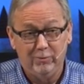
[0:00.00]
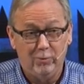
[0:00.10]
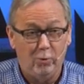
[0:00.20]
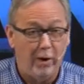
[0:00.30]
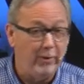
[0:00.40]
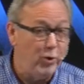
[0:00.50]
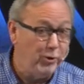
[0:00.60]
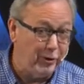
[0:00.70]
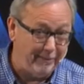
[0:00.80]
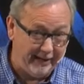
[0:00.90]
What would
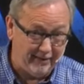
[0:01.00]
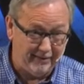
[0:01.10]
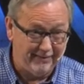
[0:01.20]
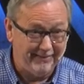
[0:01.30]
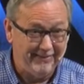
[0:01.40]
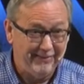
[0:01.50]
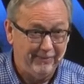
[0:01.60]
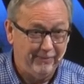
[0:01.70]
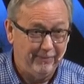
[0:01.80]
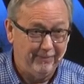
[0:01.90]
Unter mean?
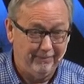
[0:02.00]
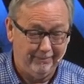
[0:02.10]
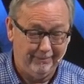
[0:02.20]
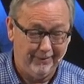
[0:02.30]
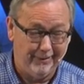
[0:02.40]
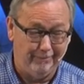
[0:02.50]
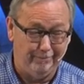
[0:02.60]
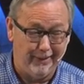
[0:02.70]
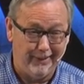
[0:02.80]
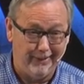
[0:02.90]
It's the
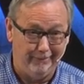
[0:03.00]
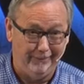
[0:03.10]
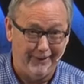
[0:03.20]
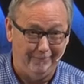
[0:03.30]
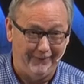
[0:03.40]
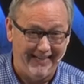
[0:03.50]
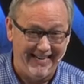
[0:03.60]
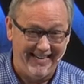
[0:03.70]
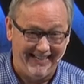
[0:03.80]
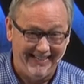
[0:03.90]
bottom company,